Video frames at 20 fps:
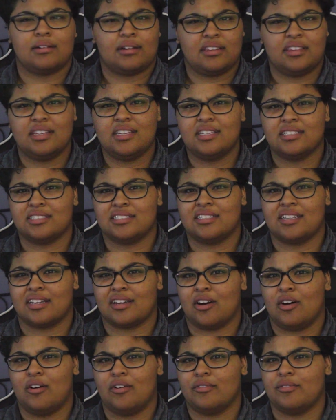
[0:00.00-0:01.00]
I think it's
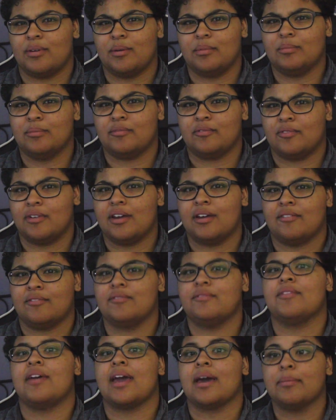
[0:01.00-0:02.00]
like all
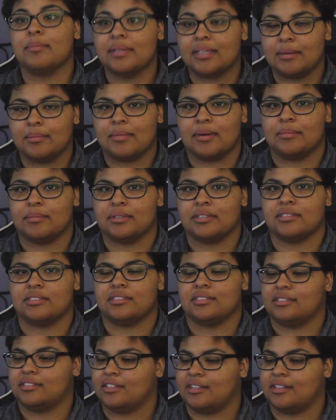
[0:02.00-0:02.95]
family members,